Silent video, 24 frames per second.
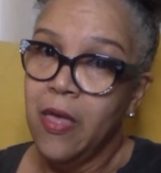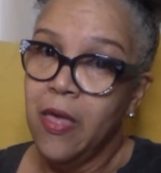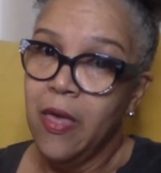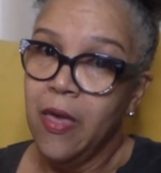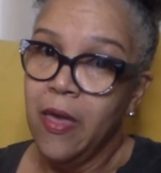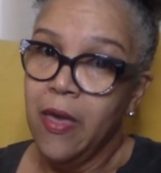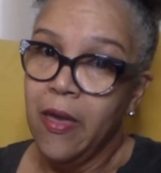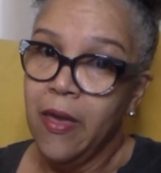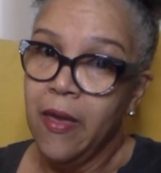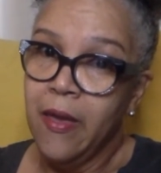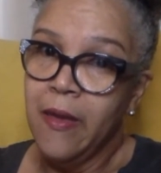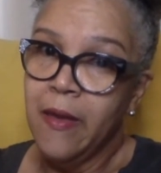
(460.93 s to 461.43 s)

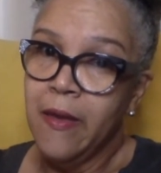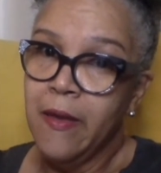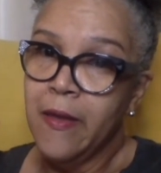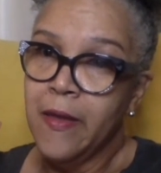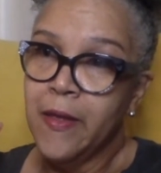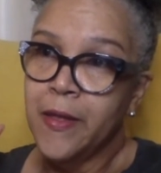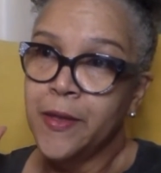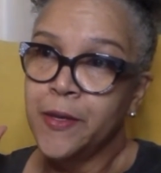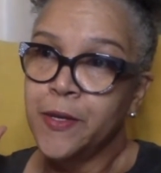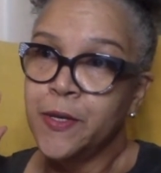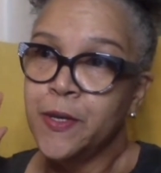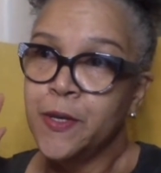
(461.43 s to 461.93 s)

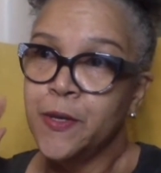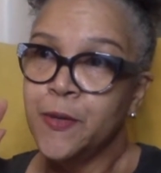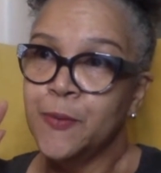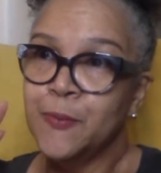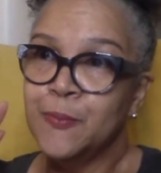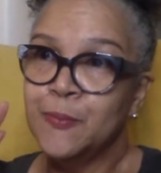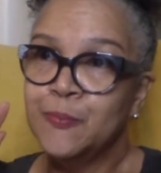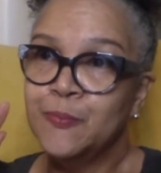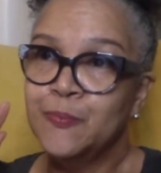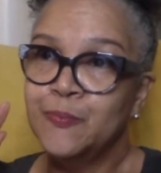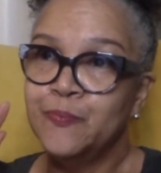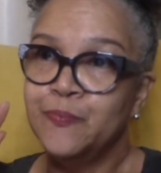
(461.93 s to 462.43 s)
And
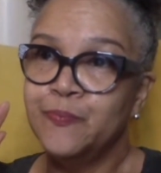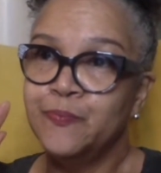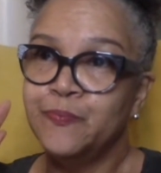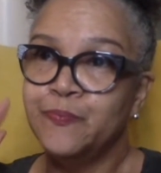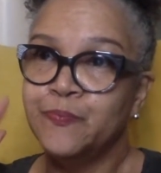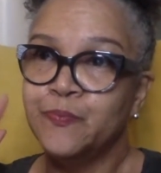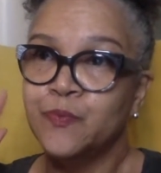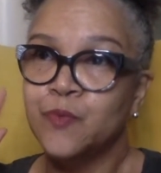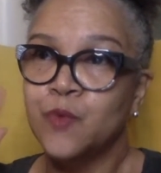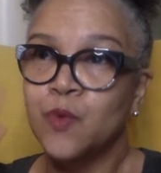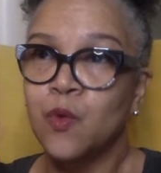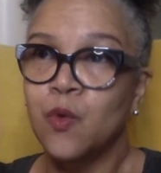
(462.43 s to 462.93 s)

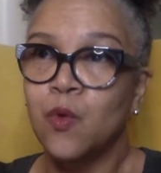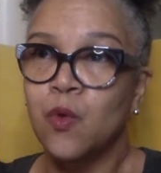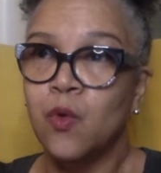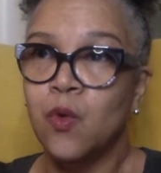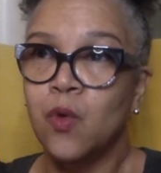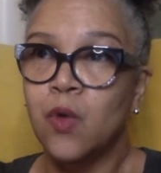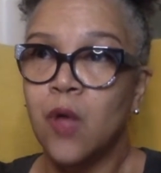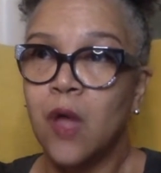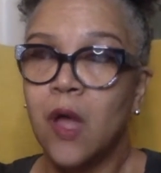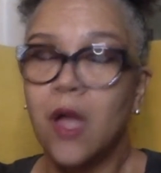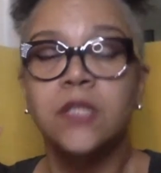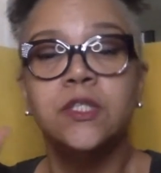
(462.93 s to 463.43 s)

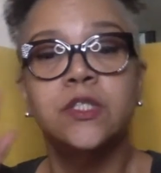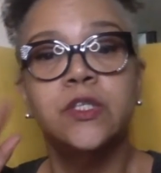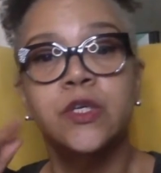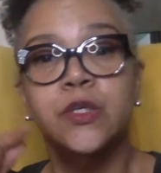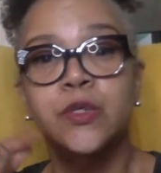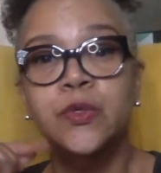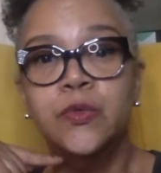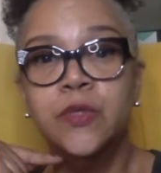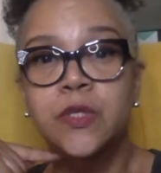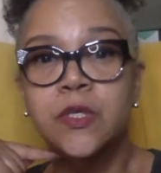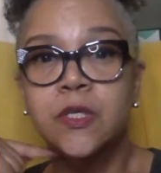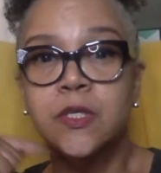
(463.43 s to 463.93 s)
I'll tell
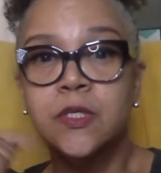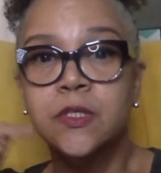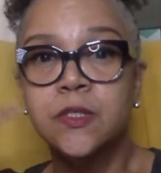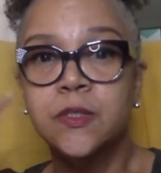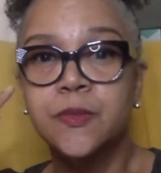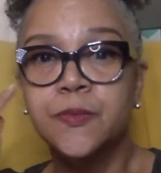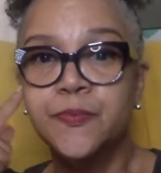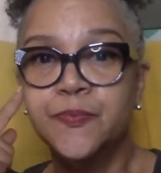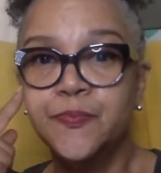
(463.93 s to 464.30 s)
you this.